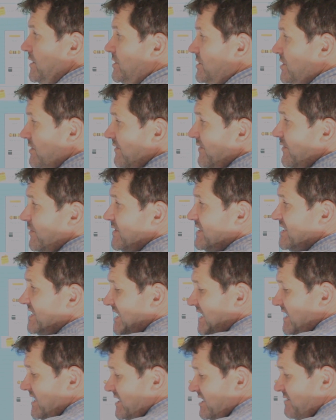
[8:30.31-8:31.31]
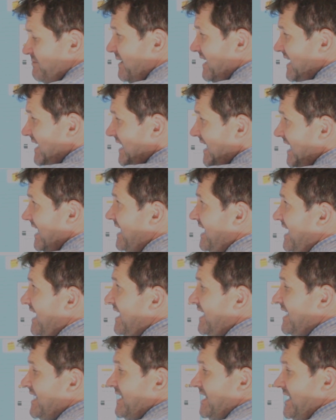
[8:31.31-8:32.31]
So if we see the speed
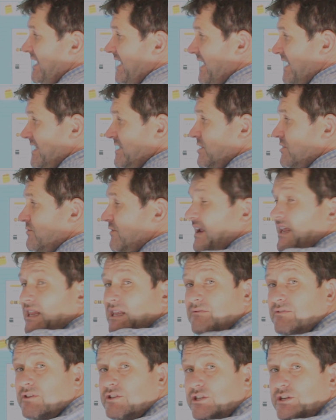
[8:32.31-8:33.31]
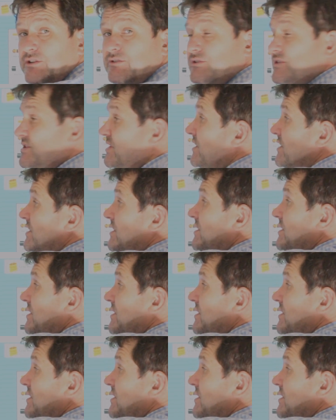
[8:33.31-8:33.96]
here, it's greatly reduced.